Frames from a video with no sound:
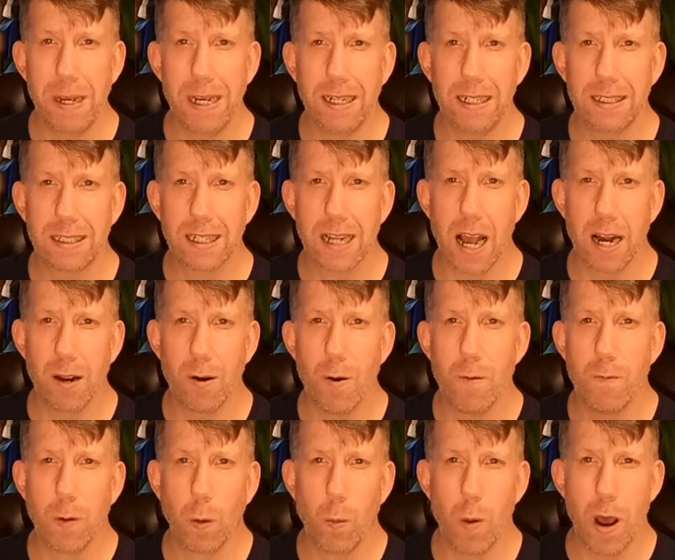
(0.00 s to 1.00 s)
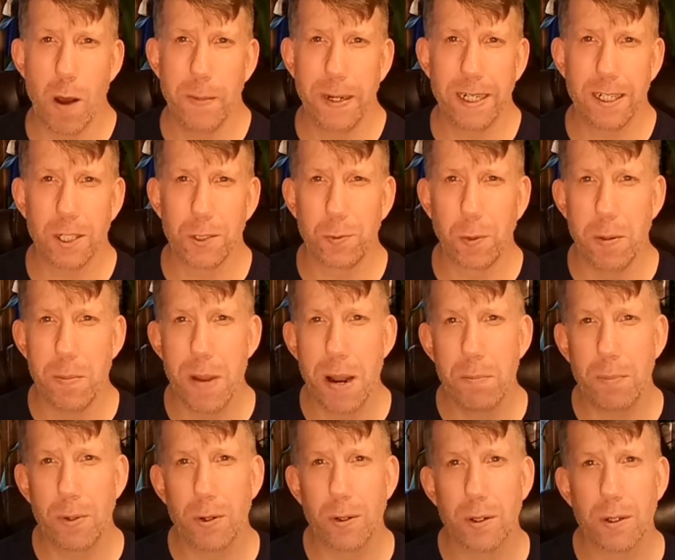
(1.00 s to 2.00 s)
and it's kind of overwhelming because
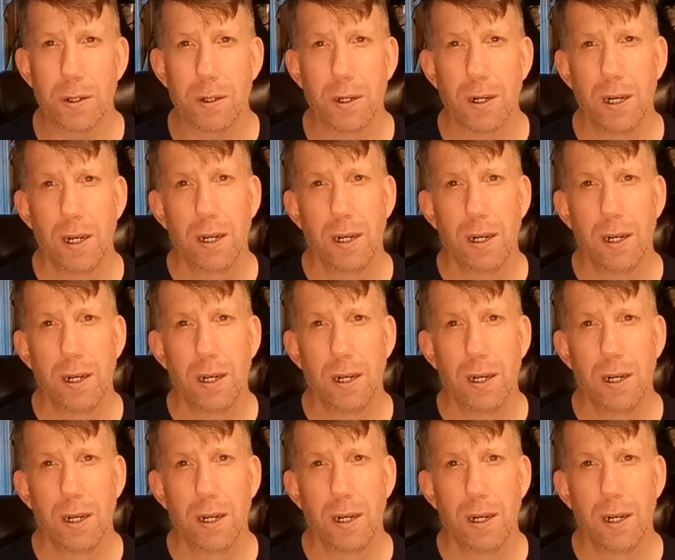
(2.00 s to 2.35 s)
remember